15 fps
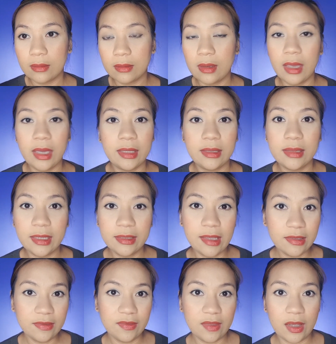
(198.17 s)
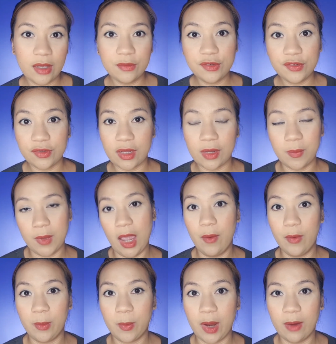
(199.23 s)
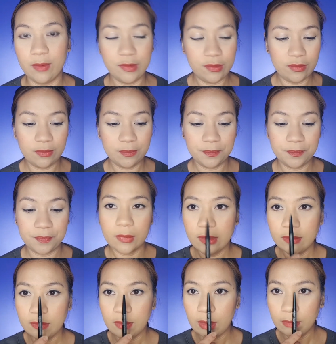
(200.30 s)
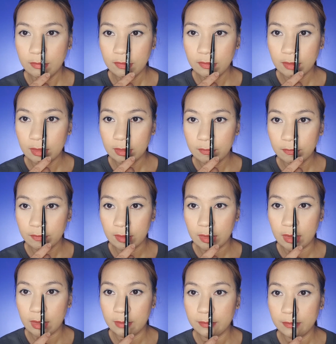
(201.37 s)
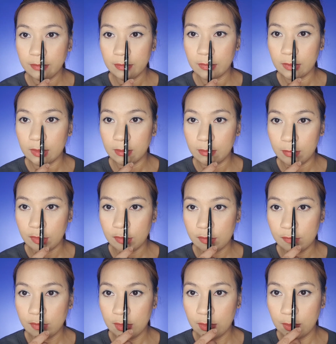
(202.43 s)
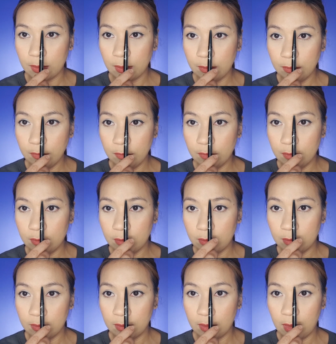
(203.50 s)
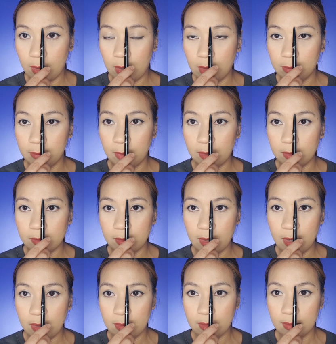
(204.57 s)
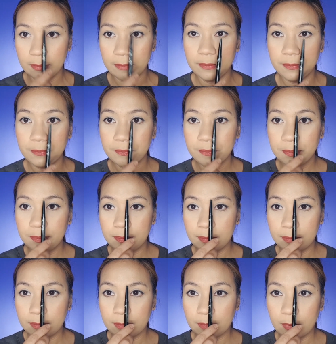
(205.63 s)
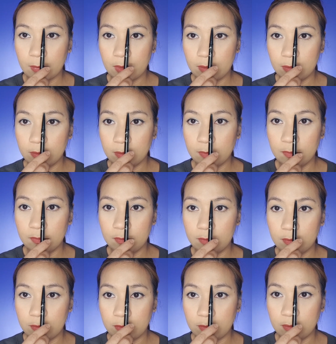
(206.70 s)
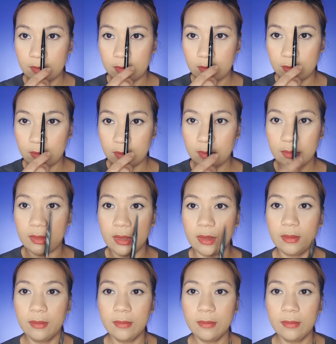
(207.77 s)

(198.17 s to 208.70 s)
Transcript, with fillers: And let us now shape our brows. So I will start from bridge of the nose. I'll mark that. Oops. There.